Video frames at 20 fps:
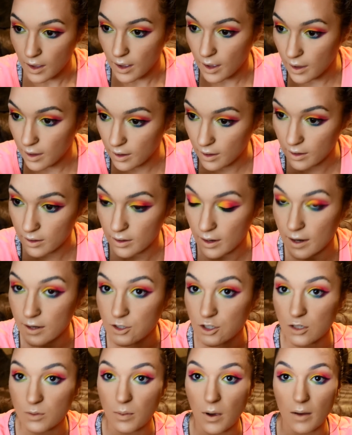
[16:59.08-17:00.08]
and I
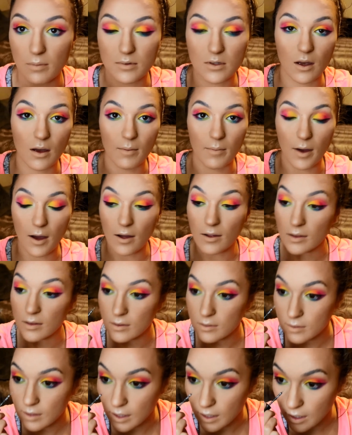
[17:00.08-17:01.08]
just pop some on
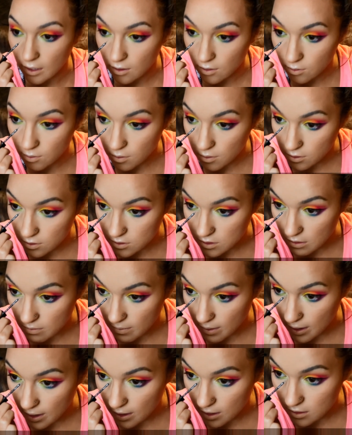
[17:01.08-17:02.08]
the inner corners of
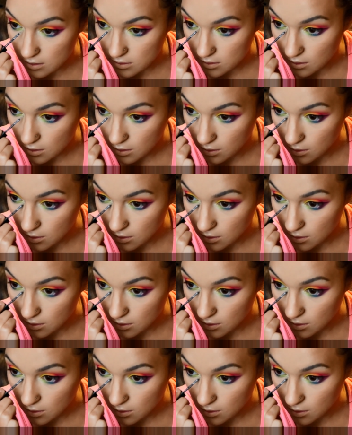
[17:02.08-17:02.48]
my eyes.